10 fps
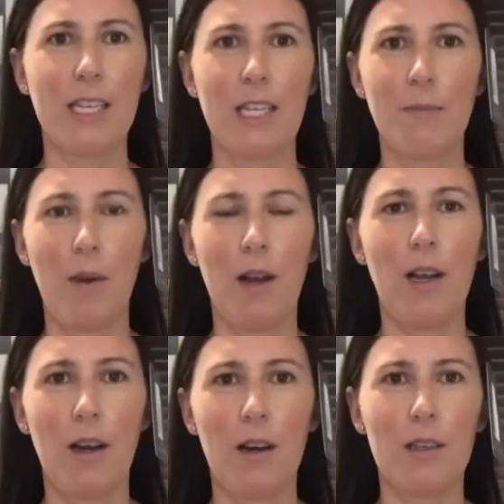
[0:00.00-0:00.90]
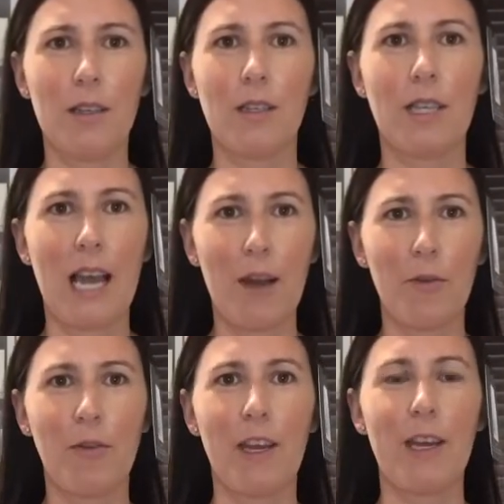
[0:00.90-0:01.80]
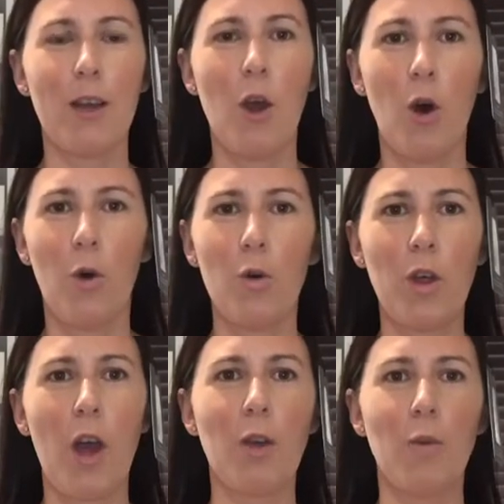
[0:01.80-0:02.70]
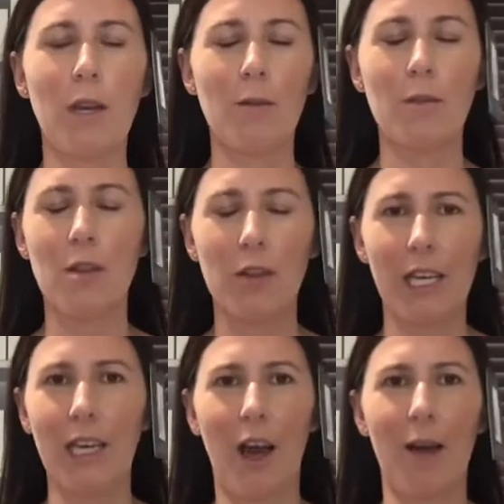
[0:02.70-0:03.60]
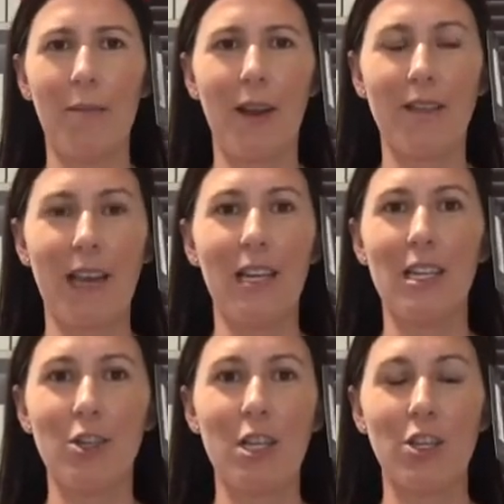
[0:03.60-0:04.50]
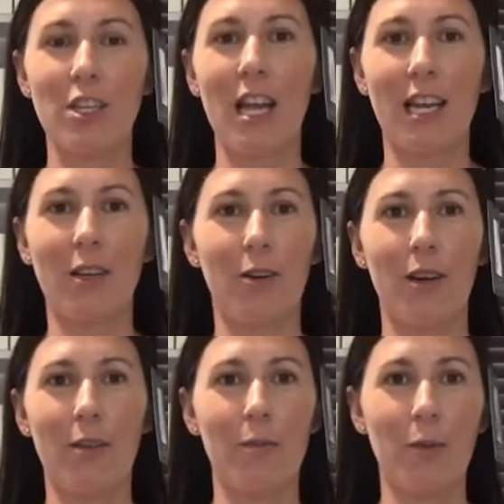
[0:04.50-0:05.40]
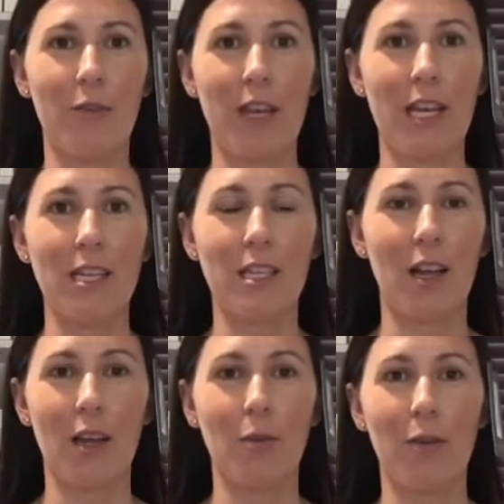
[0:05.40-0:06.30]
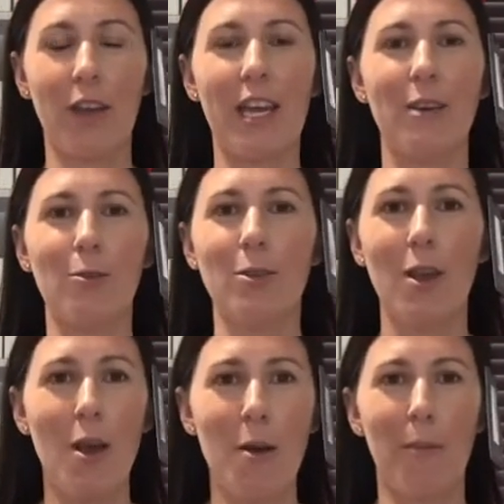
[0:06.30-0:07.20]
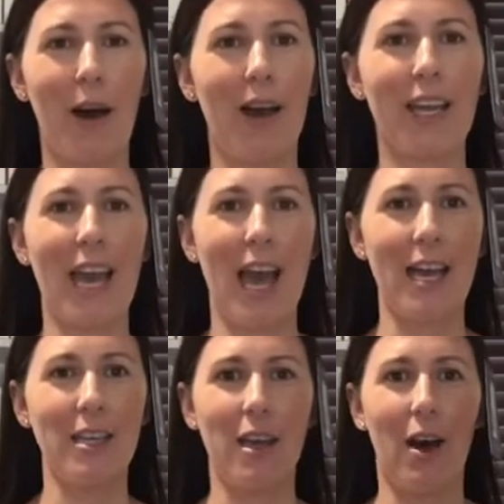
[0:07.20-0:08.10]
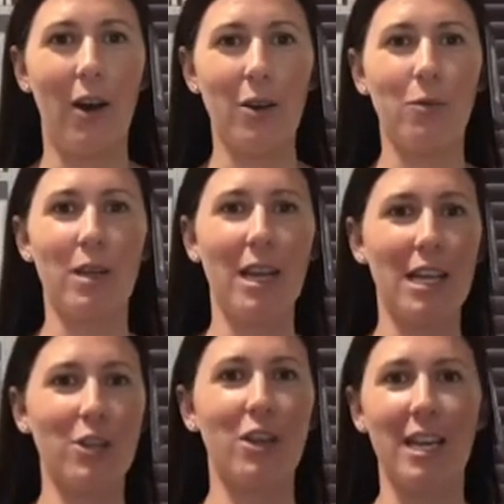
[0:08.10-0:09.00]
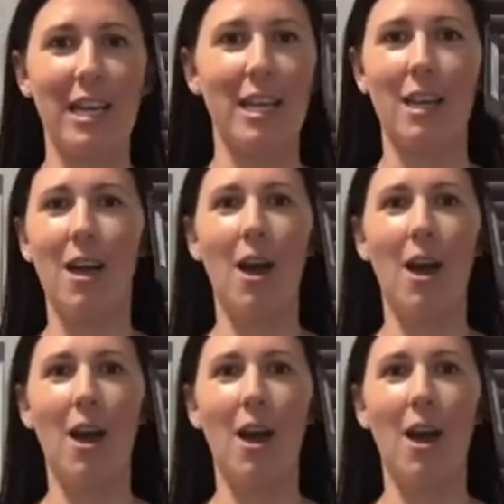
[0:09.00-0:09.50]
is my last outfit. Although when I was looking up, like, they literally just had it on with this, like with heels. But again, I would literally,